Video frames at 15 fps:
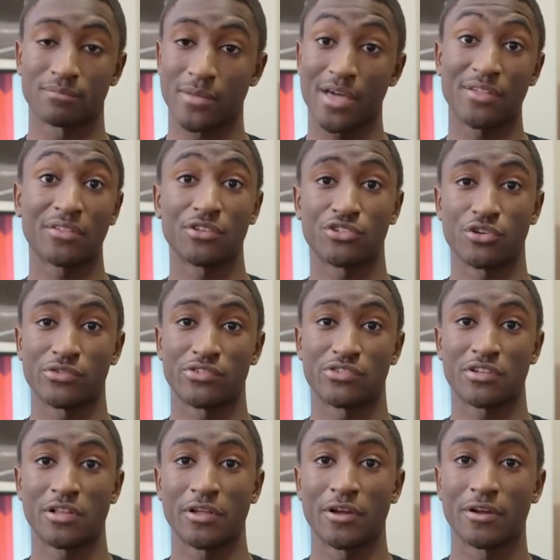I think the choice
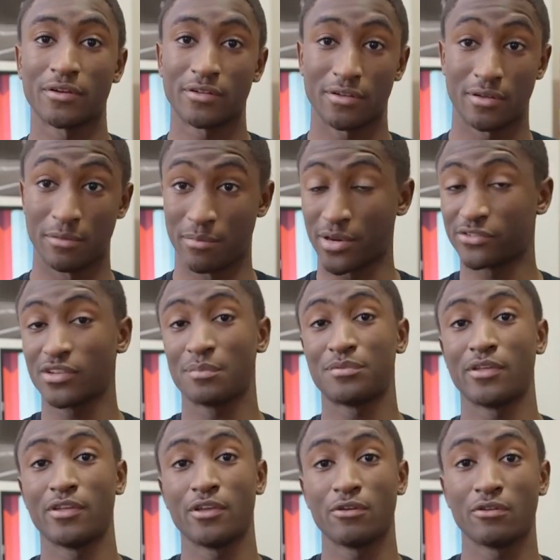is clear, but it's
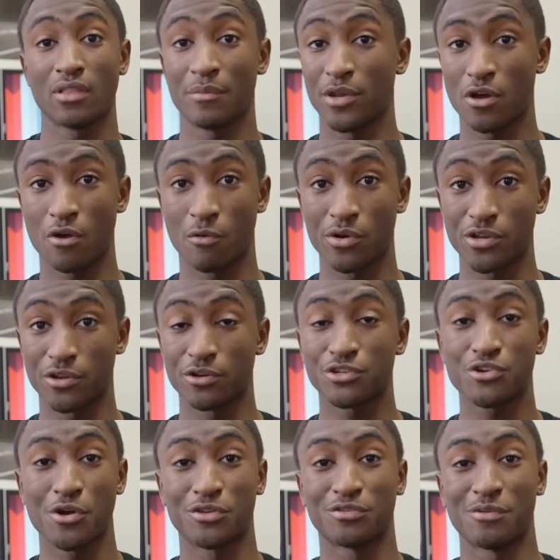up to you. Let me know what your
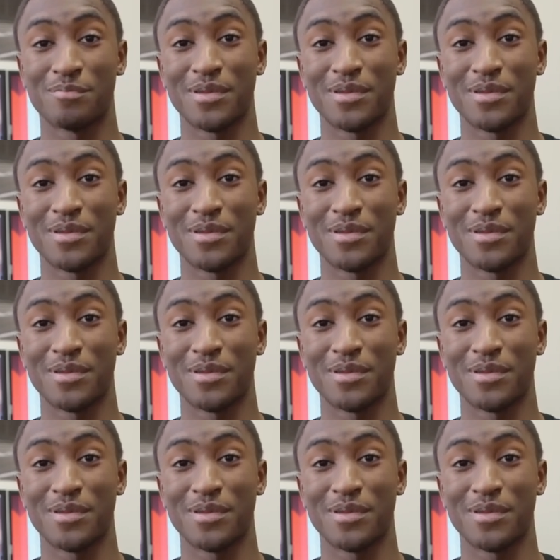choice